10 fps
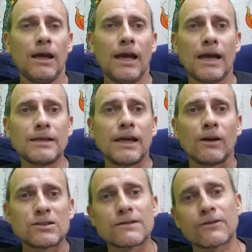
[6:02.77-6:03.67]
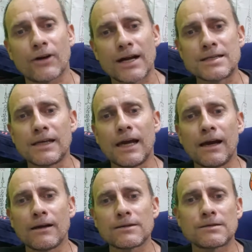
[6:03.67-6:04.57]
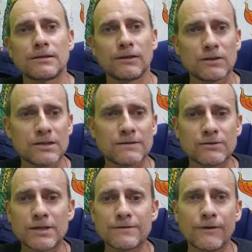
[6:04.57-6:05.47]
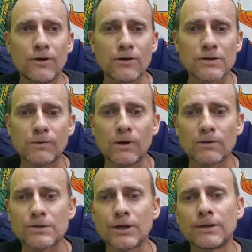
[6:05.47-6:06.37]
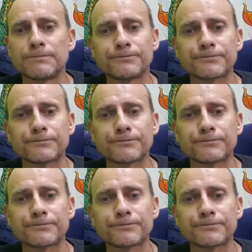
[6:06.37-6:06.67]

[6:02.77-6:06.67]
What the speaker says: and yeah, lots of crazy hours and lots of stress for her as well. So